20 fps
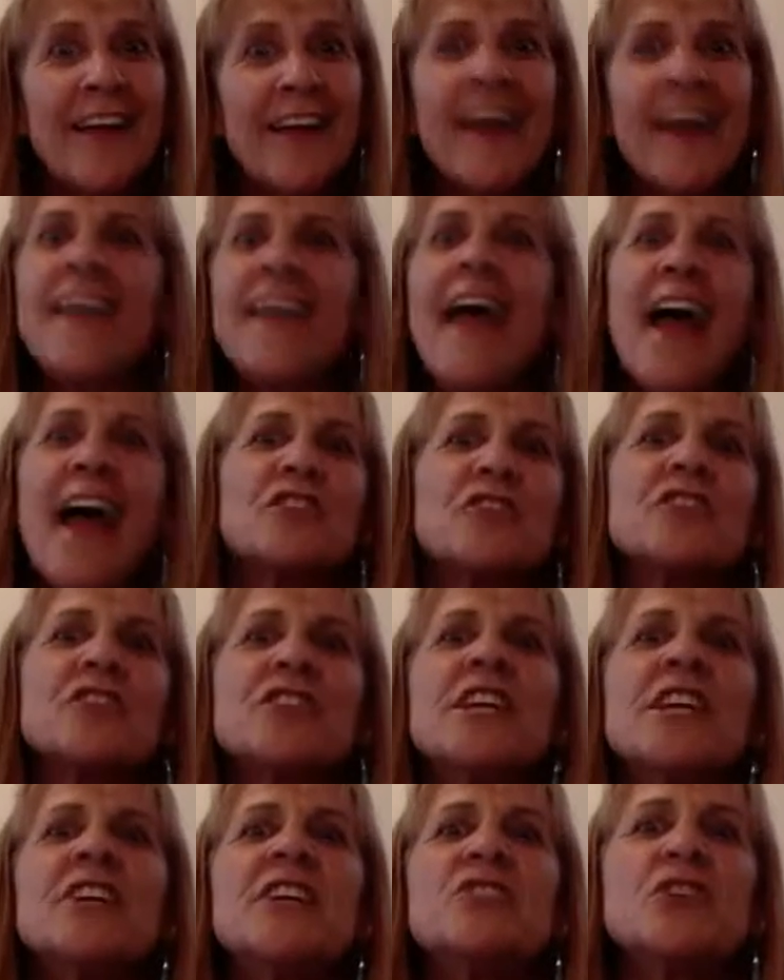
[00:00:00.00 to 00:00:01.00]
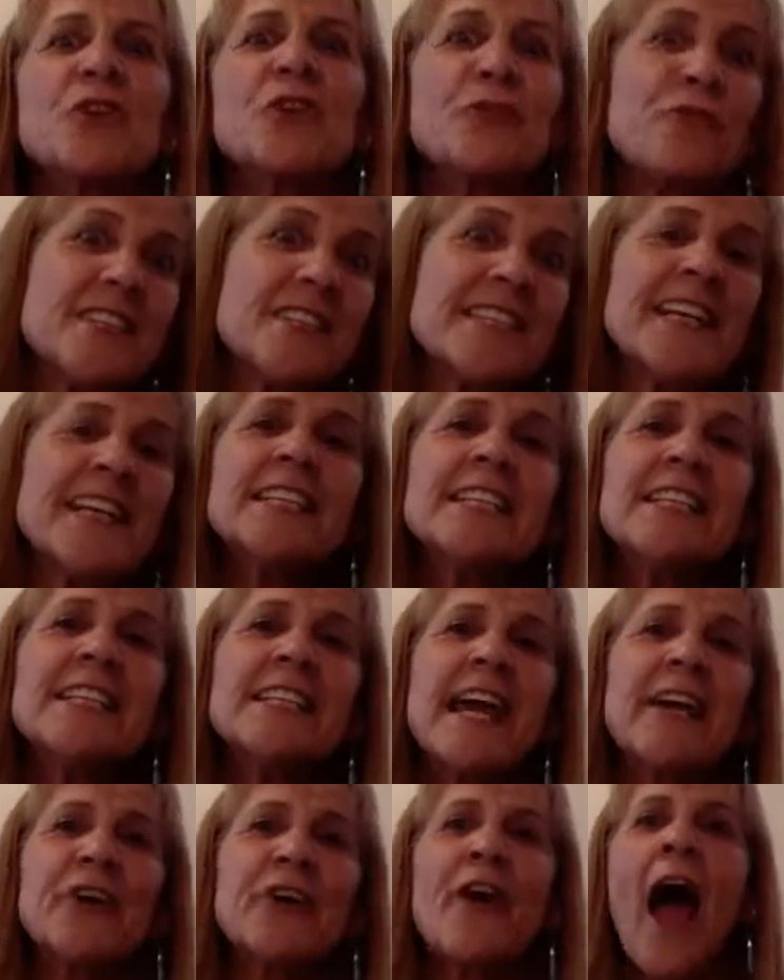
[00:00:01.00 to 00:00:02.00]
And as a teacher,
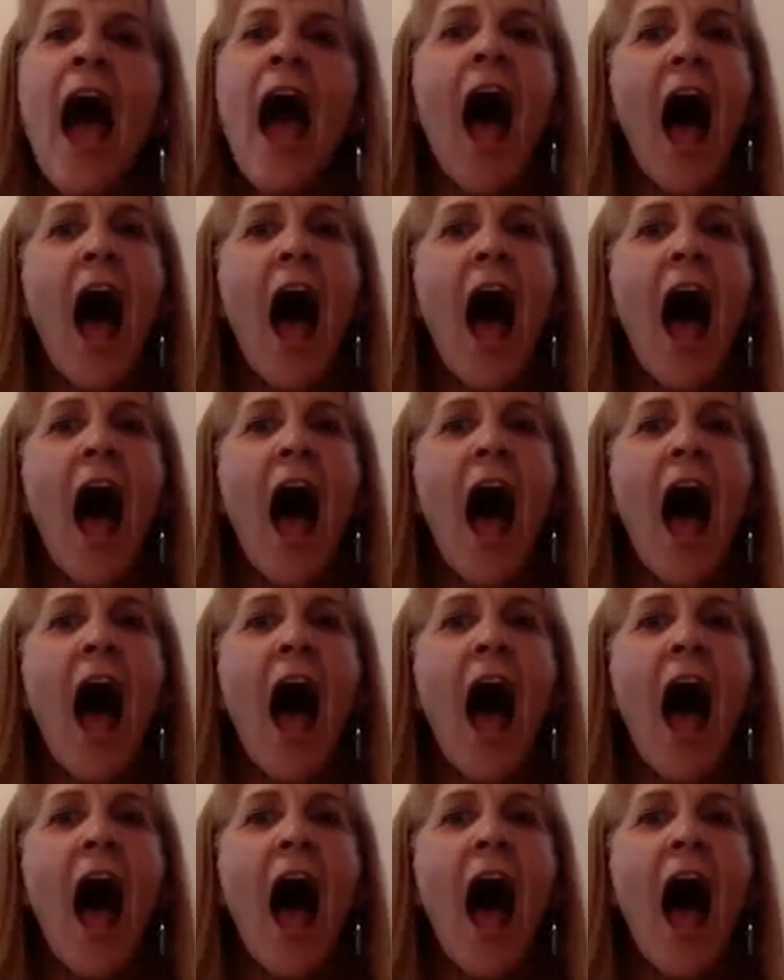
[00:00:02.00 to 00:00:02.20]
facilitator,